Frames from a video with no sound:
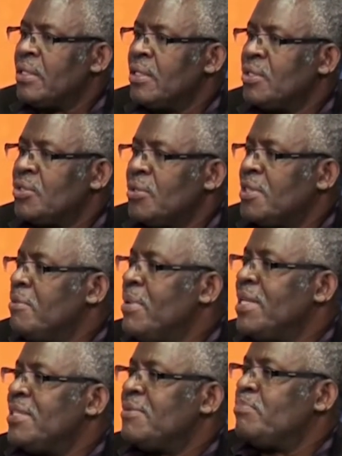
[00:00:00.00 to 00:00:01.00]
So the
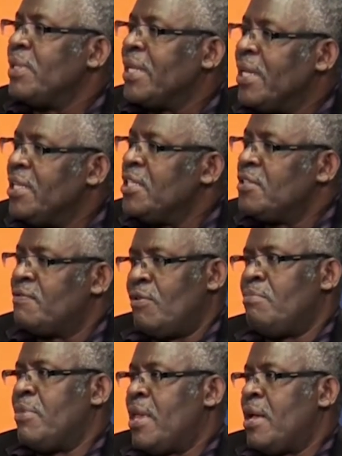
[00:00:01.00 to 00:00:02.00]
mess begins
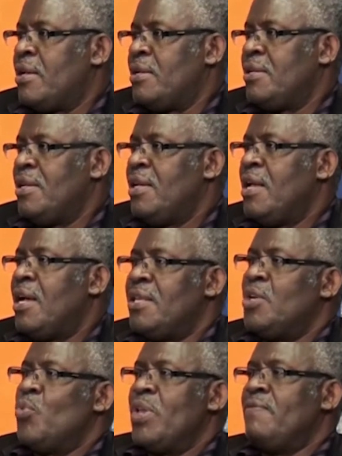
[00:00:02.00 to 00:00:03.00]
from there. And
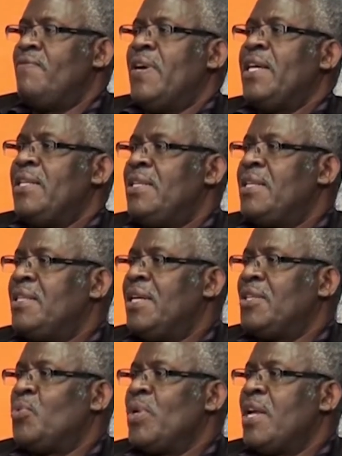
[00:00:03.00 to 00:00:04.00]
then we find
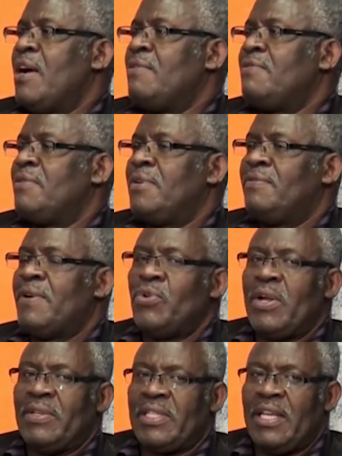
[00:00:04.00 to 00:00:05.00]
that we have
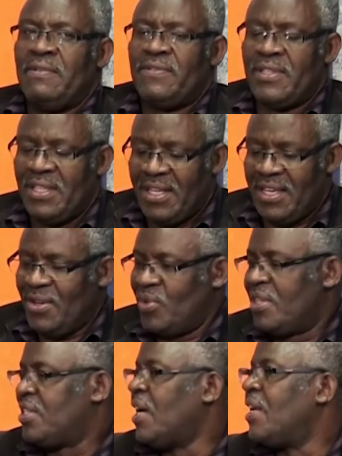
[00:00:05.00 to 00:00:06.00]
found ourselves
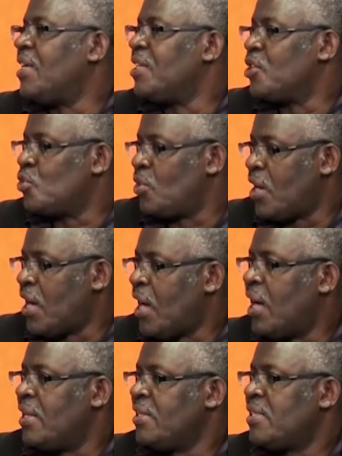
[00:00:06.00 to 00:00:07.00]
with challenges on our
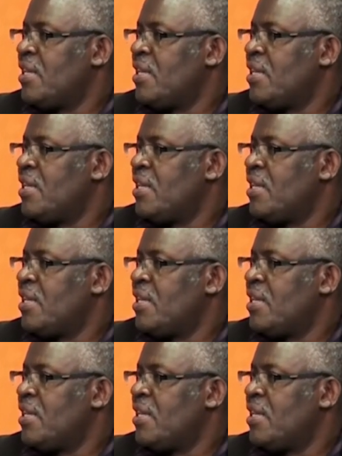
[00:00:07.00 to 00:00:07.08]
hands.